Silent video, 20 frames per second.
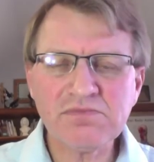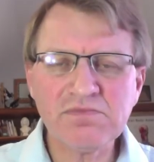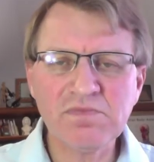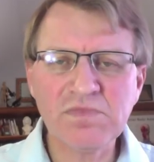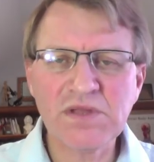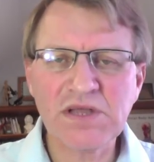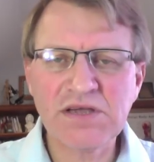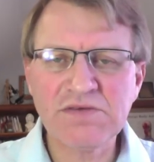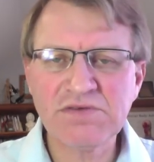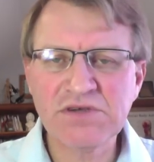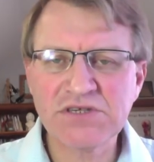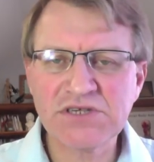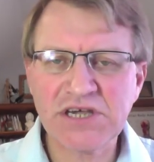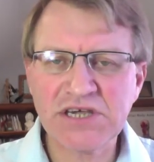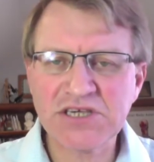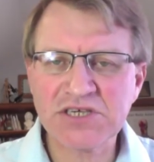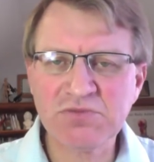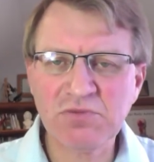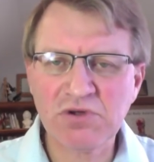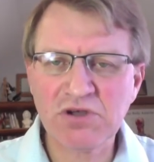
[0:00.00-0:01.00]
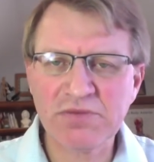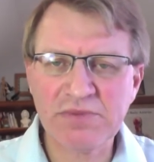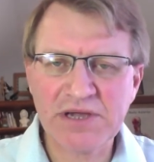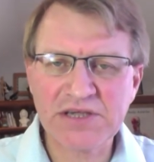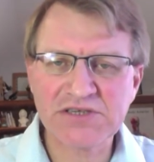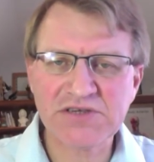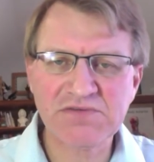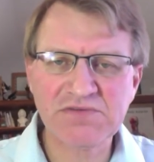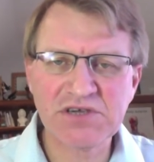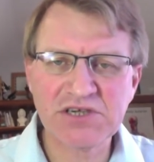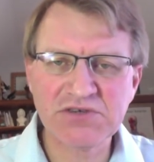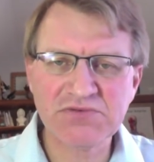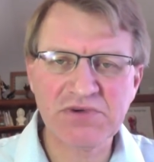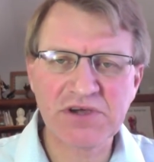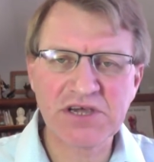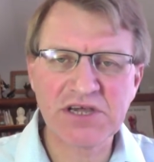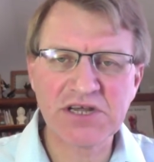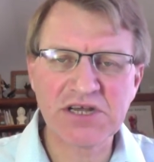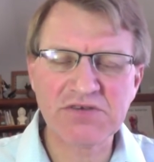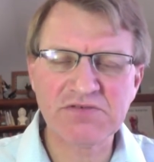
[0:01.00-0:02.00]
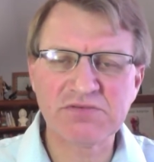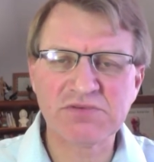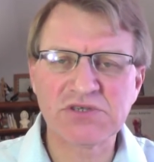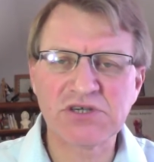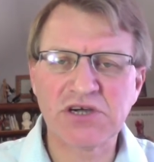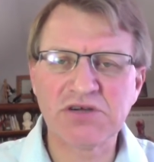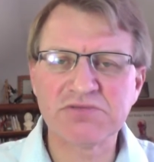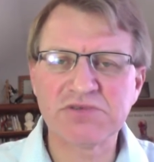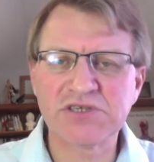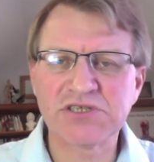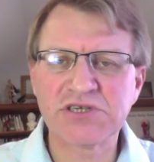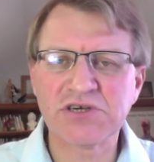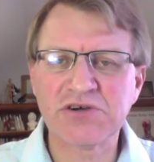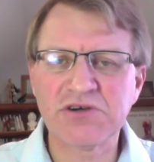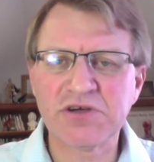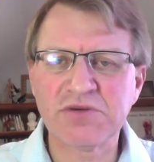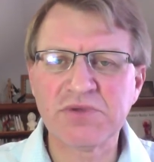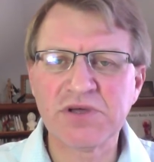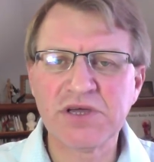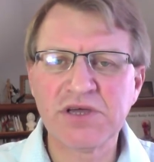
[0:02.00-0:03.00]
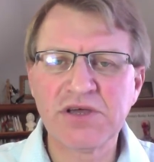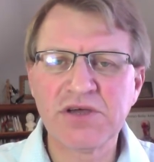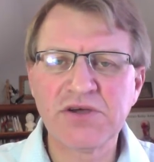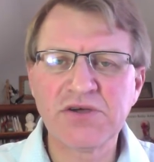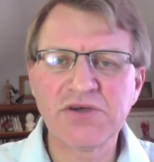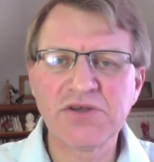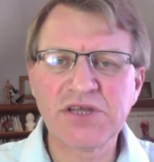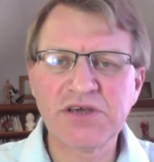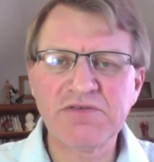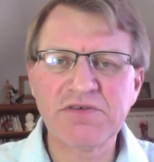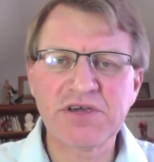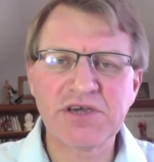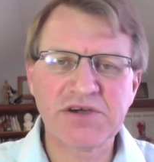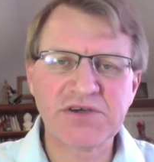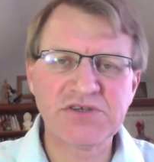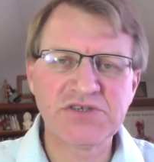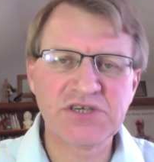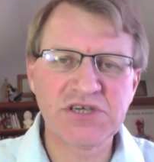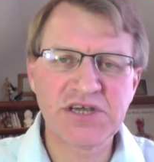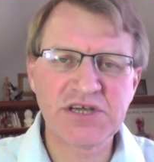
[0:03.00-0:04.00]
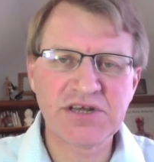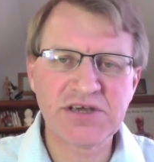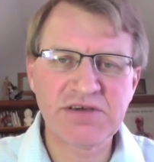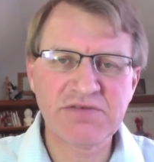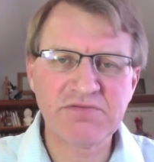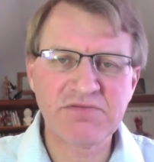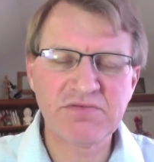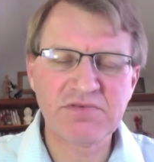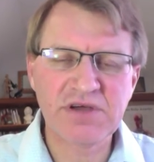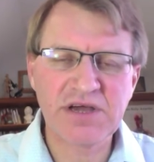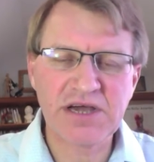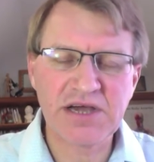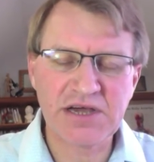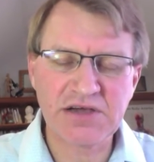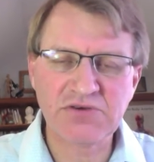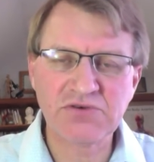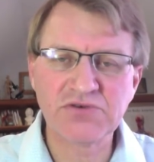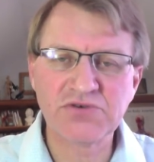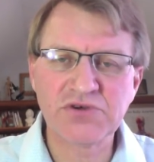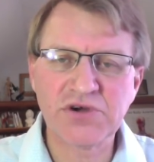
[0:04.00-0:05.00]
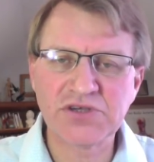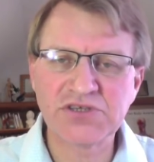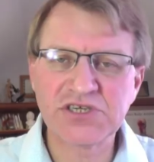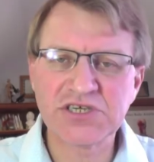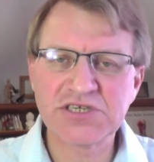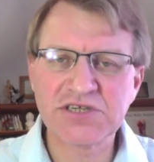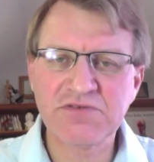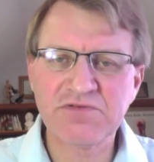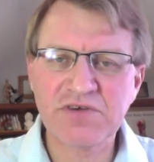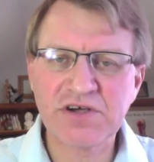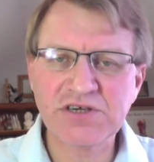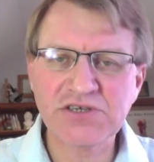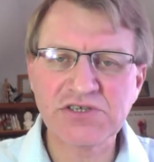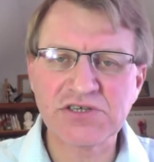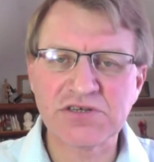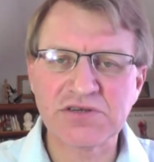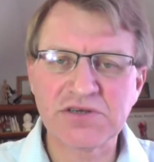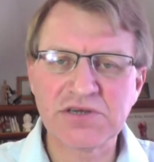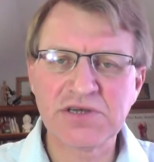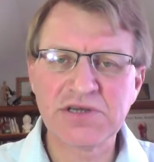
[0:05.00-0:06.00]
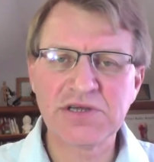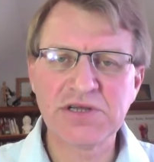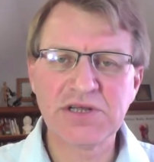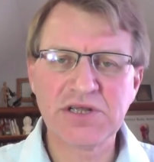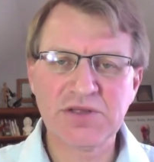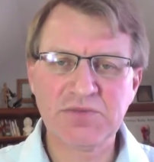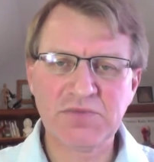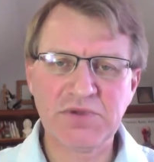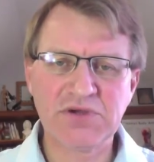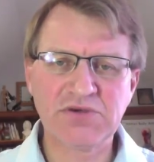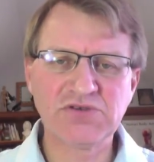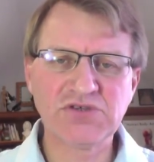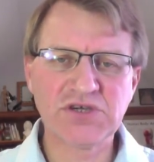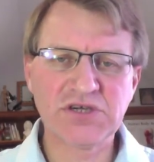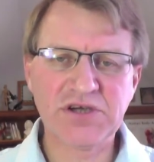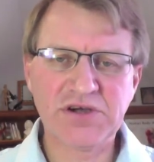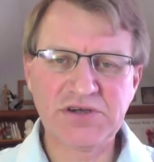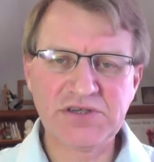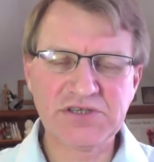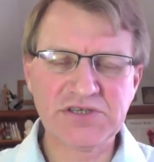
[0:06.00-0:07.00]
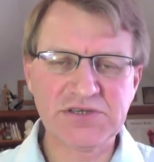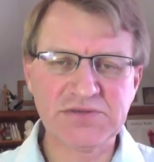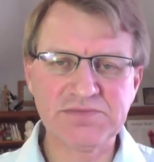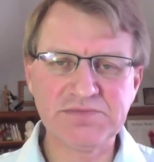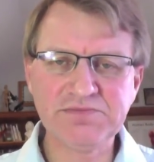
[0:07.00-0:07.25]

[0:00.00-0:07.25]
If you take small amounts of these regularly from time to time, you're never going to get have a good digestive function because you're going to